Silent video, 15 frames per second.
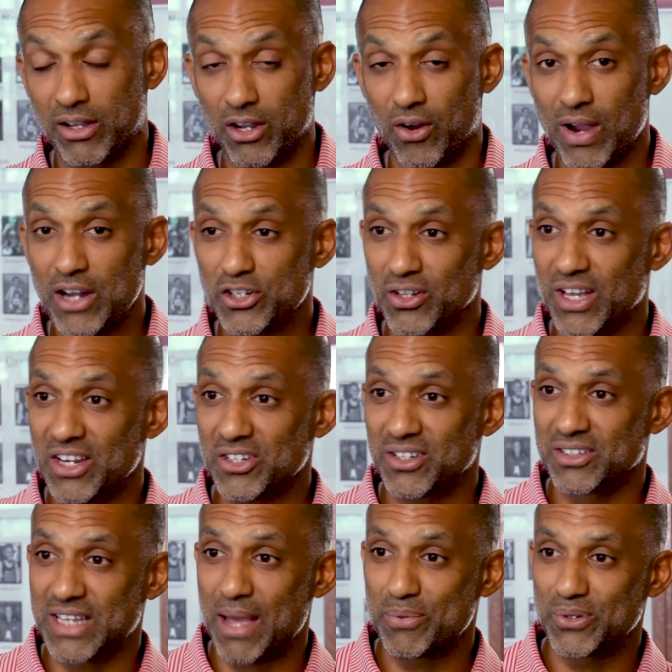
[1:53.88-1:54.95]

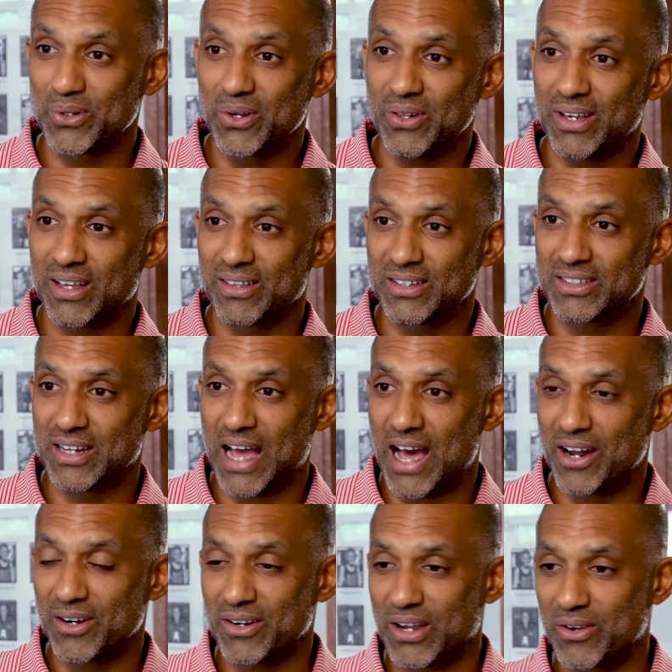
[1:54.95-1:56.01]
Congratulations, absolutely. This is an
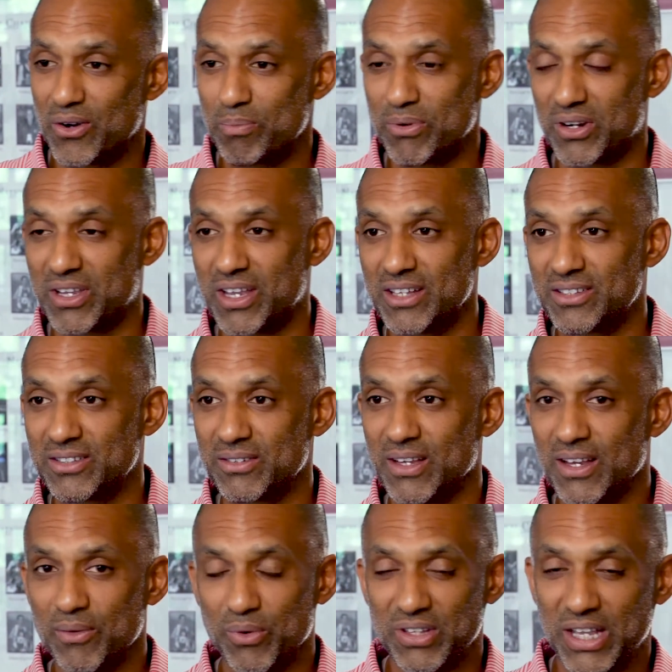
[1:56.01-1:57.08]
honor. I hope her kids,
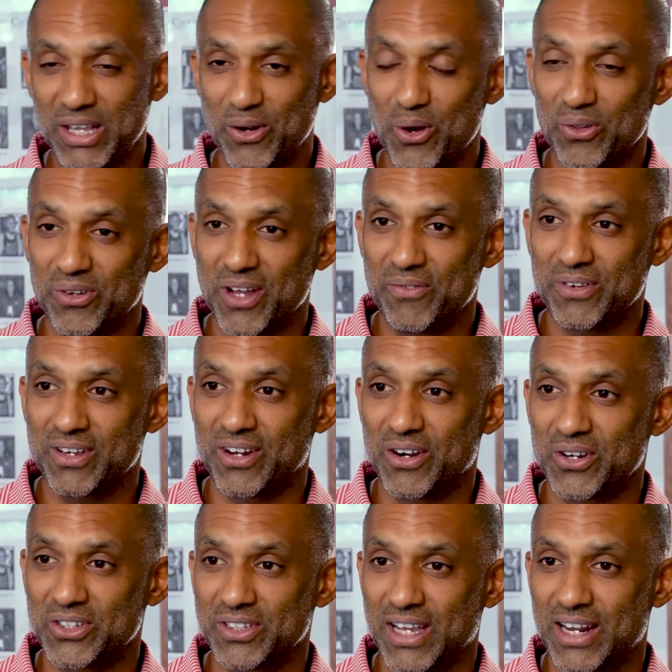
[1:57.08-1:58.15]
when they get old enough, can
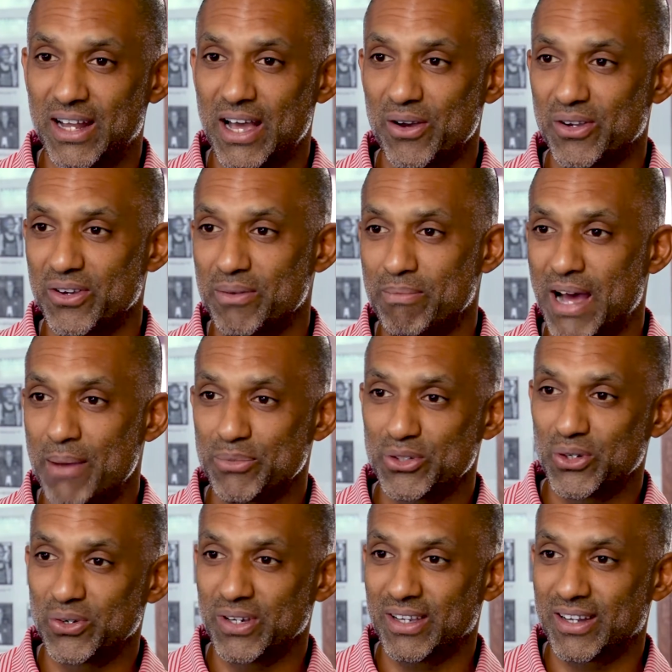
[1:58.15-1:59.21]
understand how good mom's
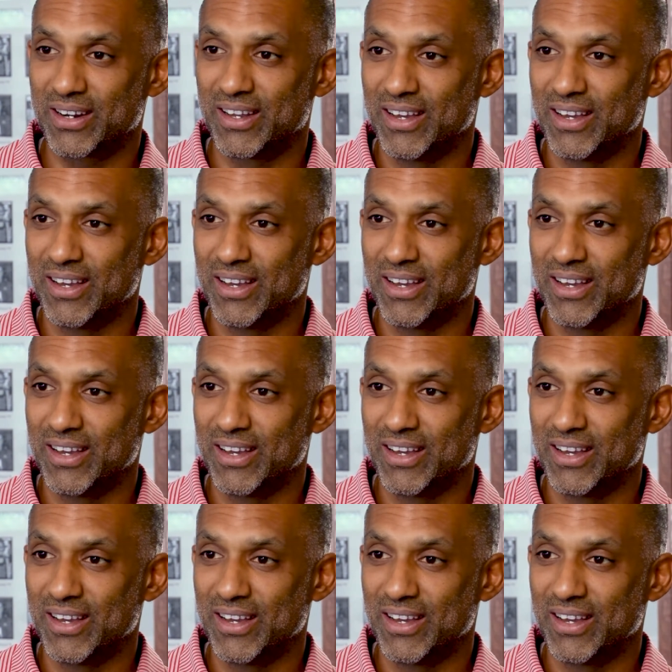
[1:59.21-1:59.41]
doing, and